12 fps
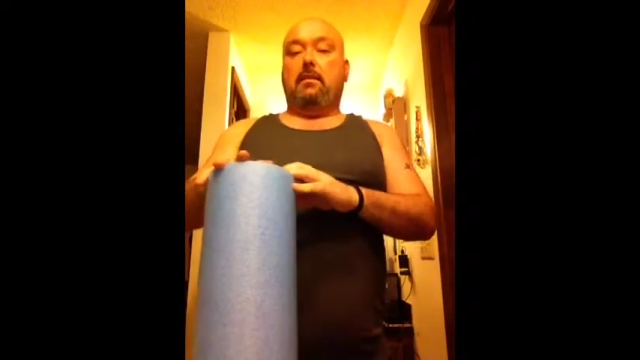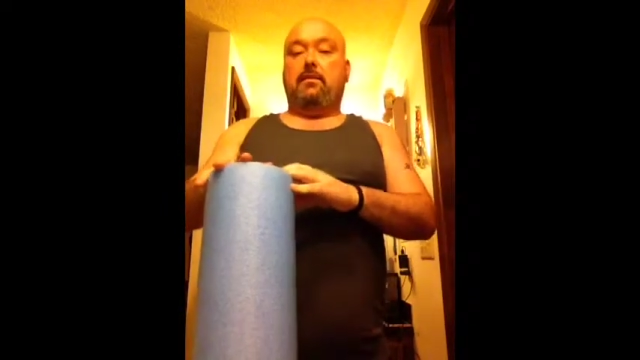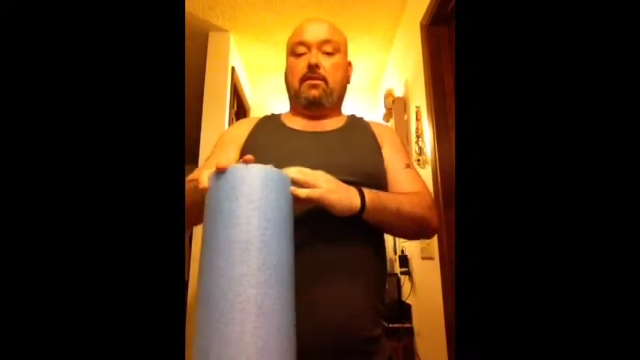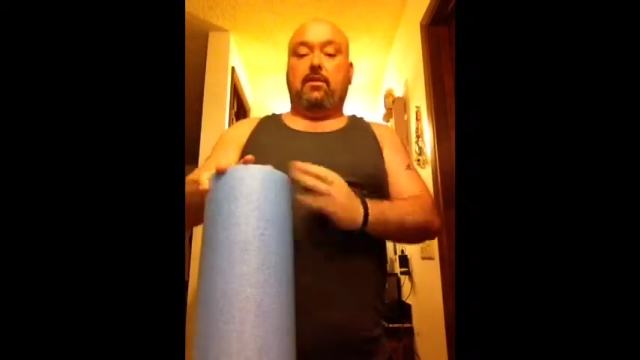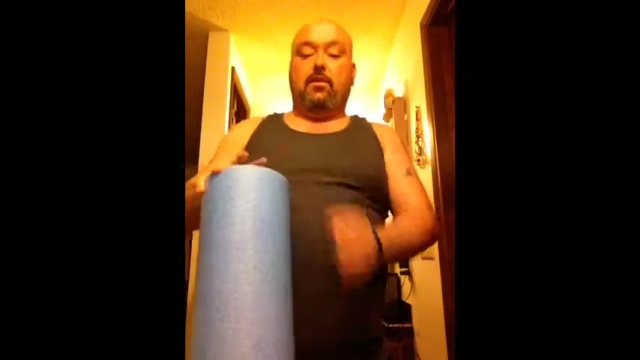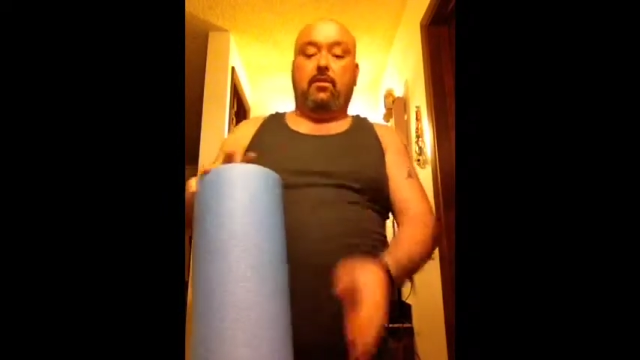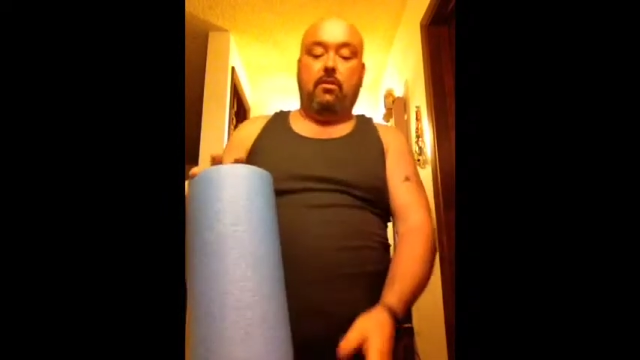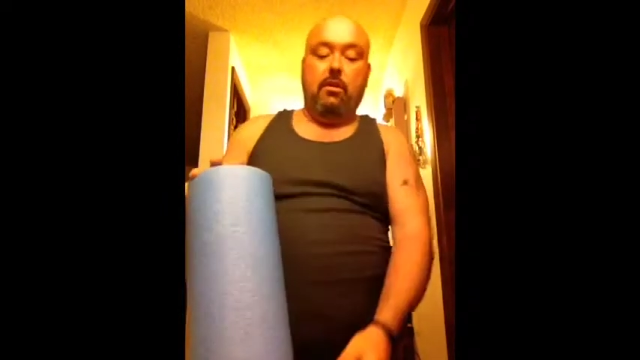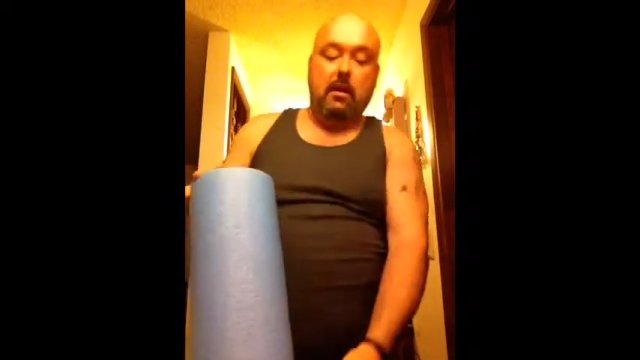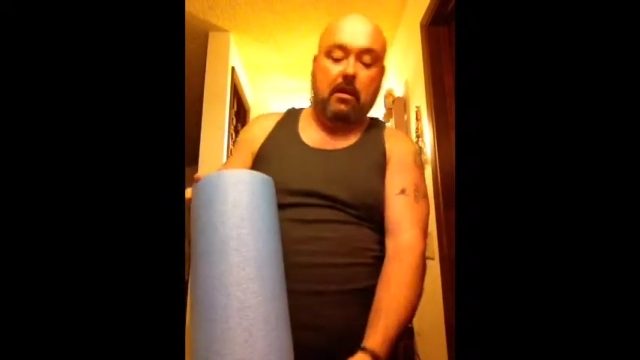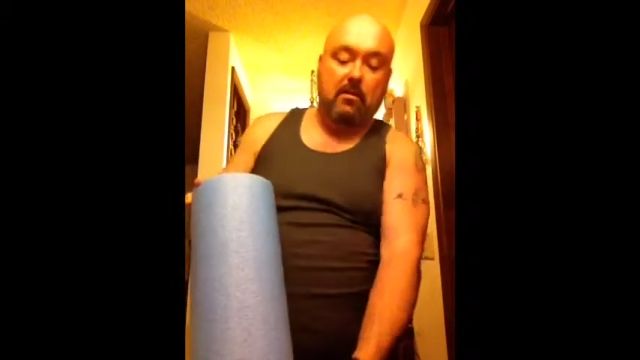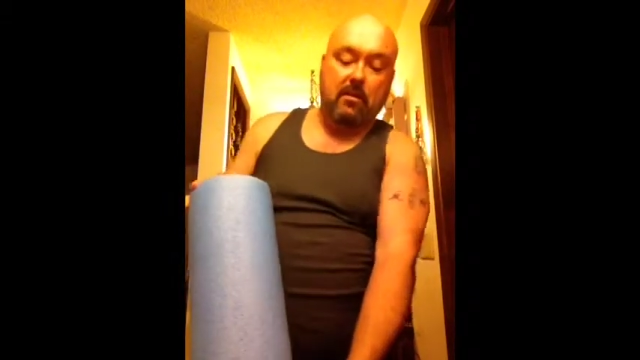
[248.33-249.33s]
So
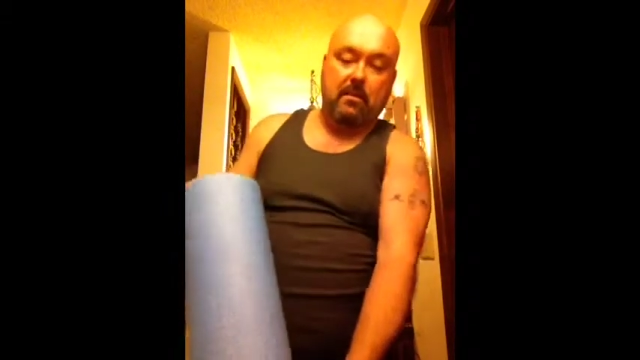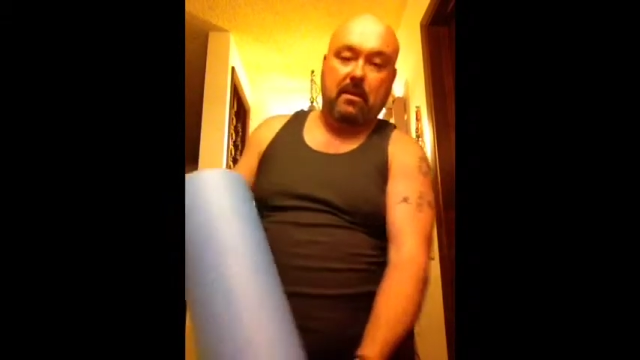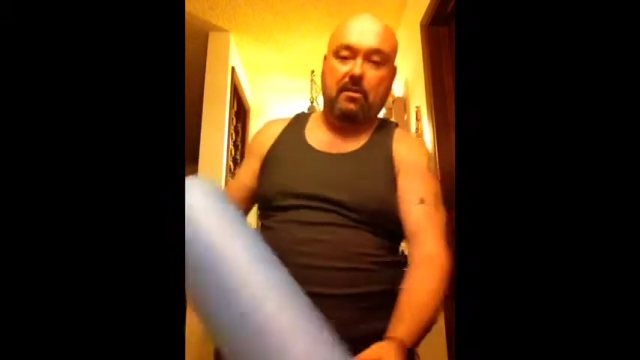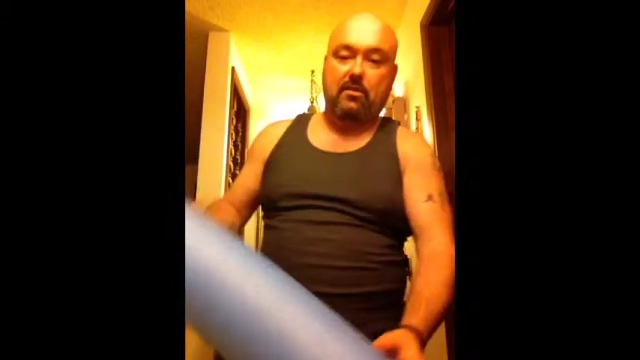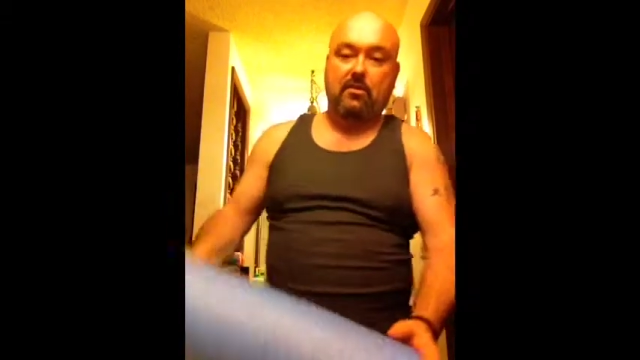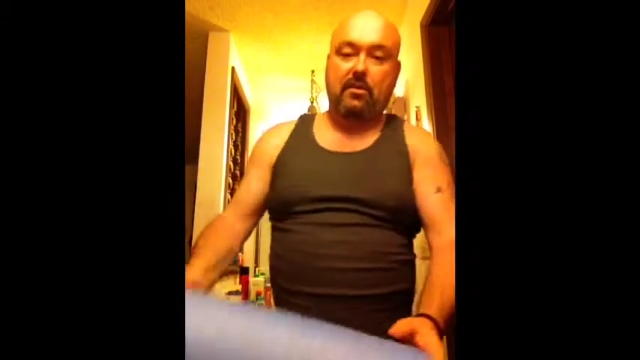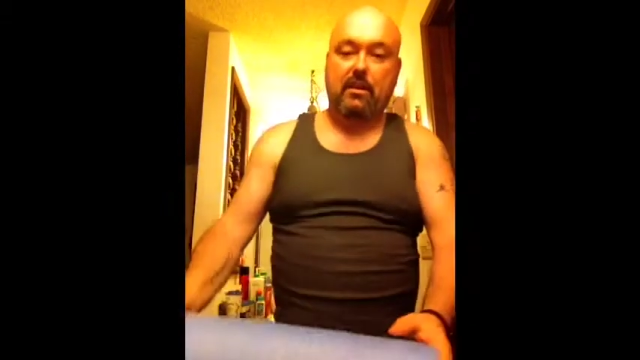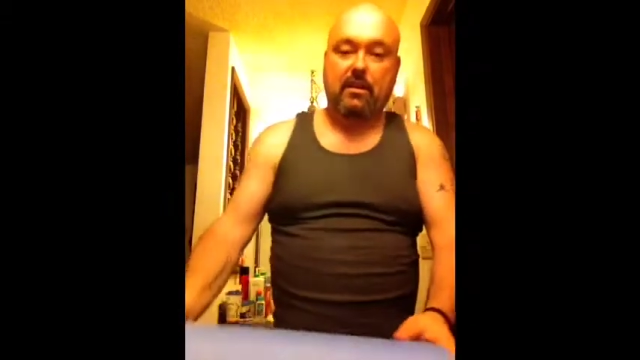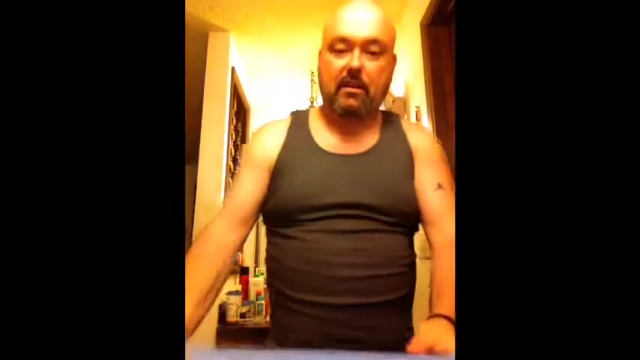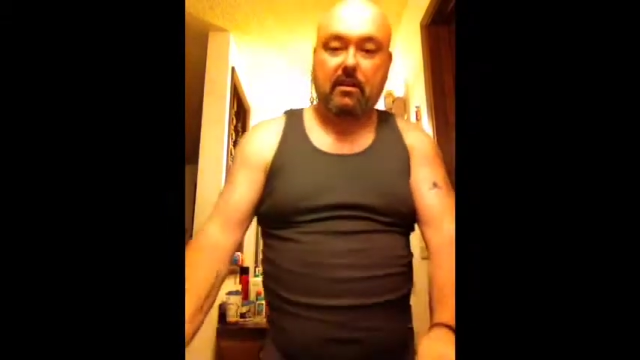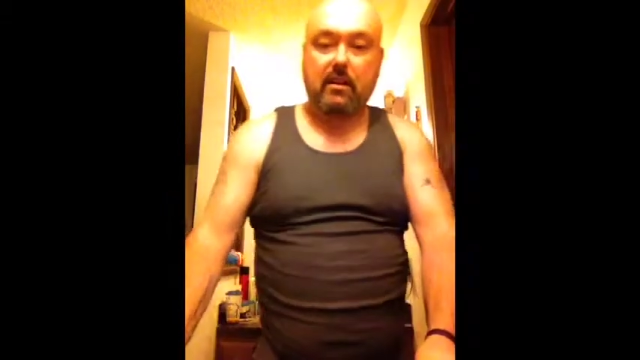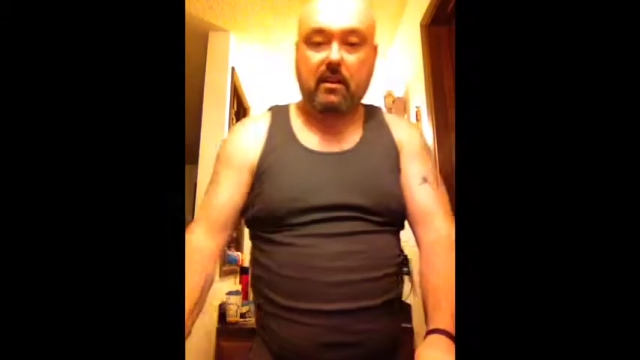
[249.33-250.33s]
what I'm going to do
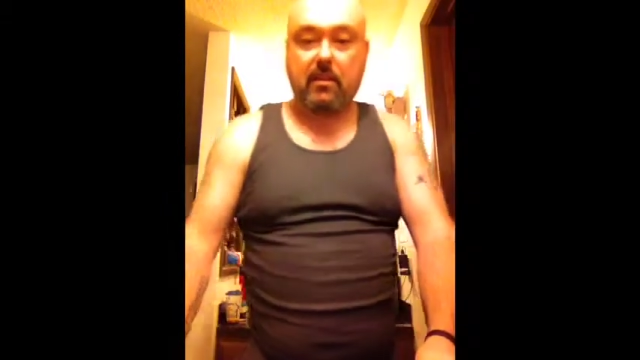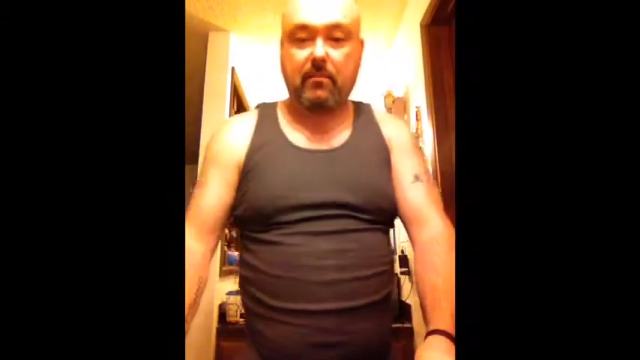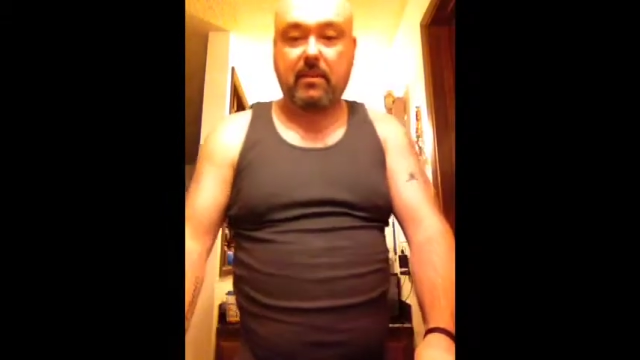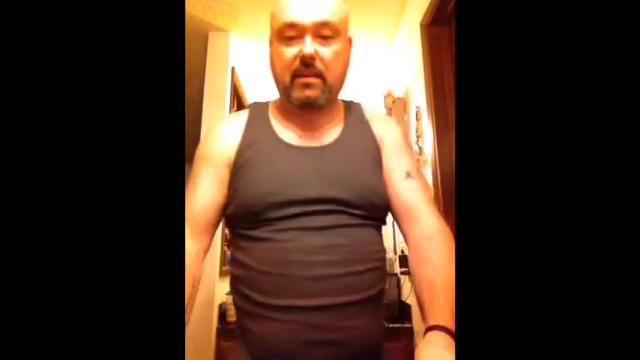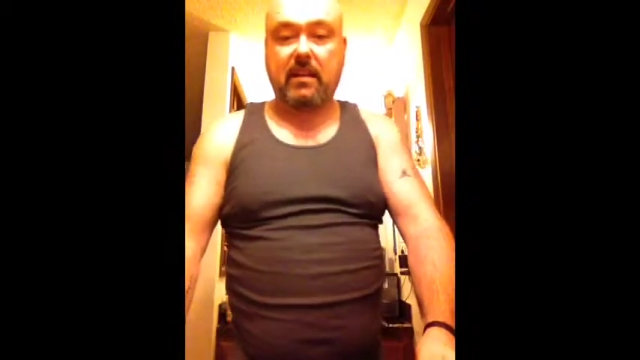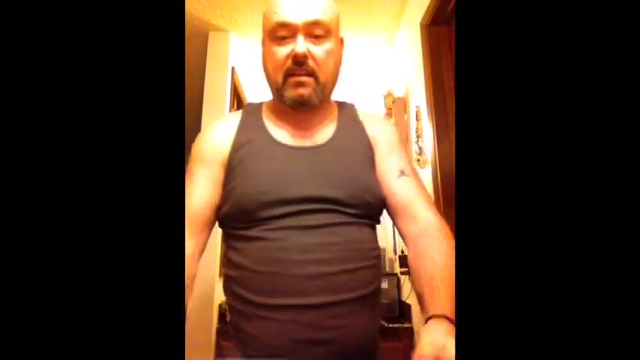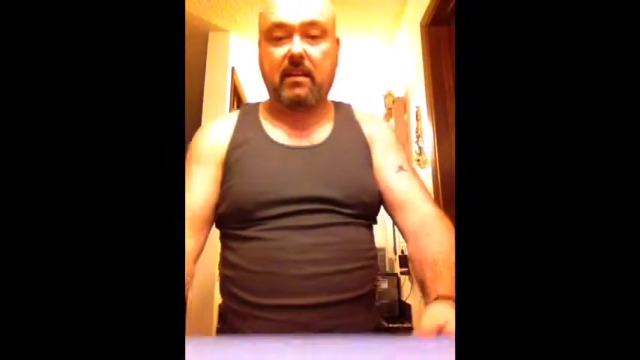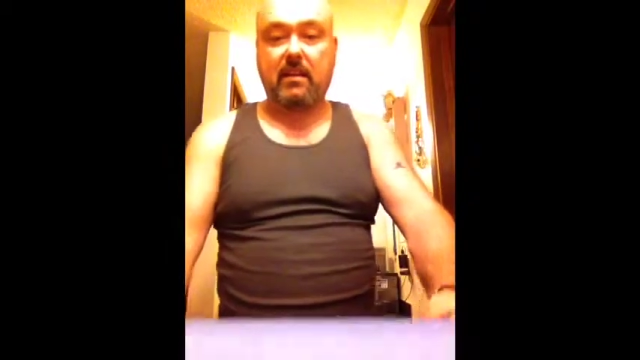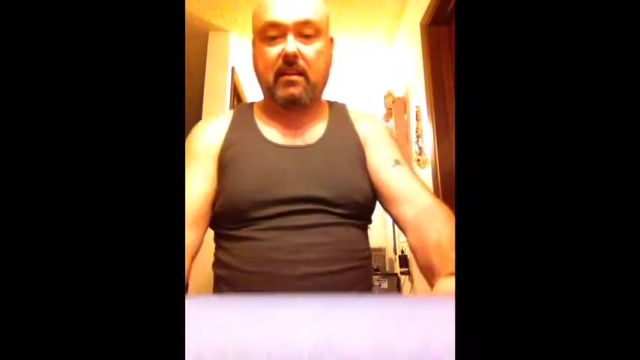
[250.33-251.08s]
here in a bit